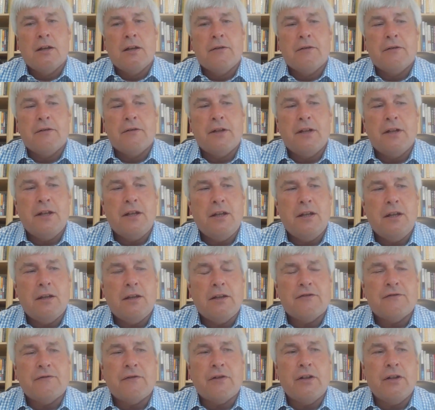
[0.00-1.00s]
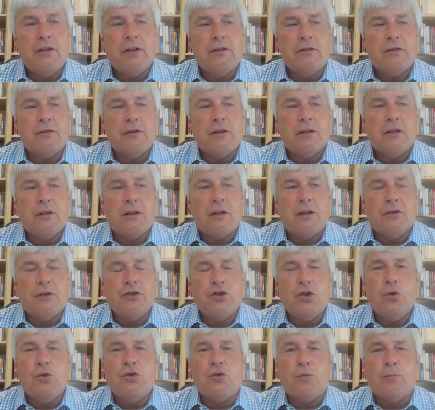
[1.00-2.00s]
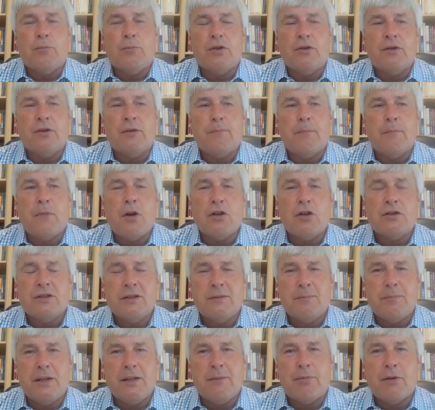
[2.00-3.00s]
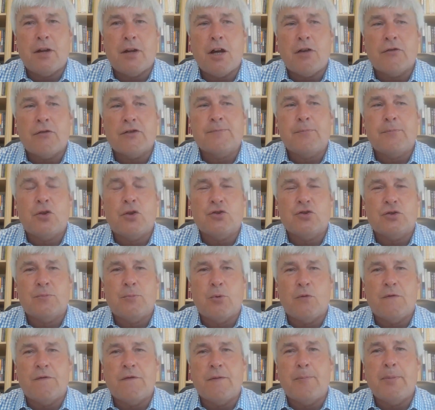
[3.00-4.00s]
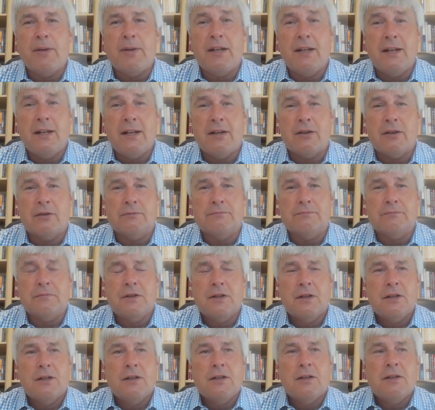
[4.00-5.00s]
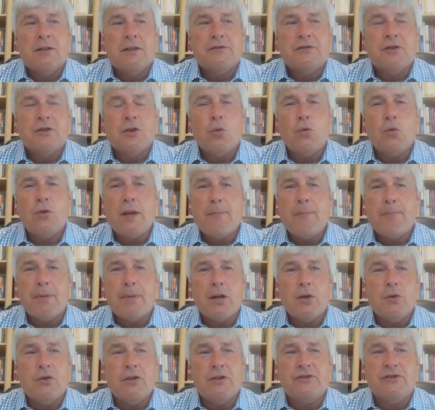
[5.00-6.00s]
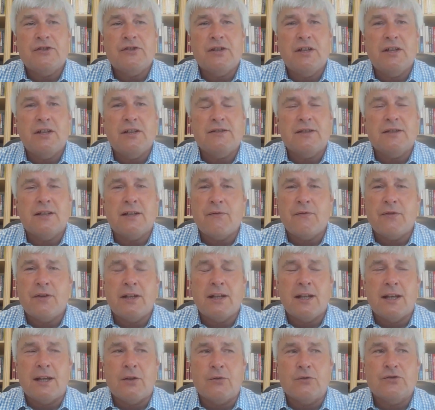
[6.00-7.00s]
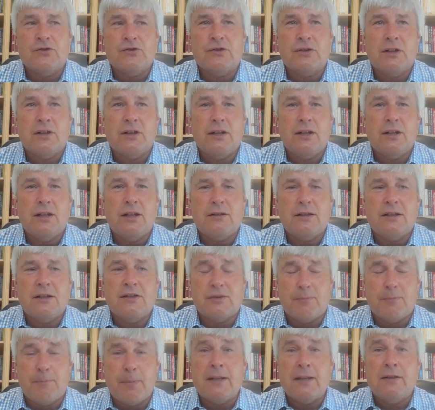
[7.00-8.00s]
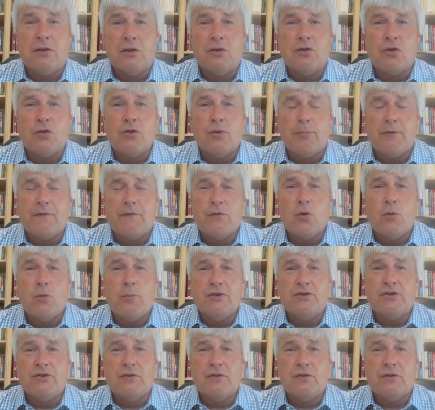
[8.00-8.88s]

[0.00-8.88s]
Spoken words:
It's very unusual, but the marketing people are responsible for P&L. So all their bonuses and everything else is dependent on the performance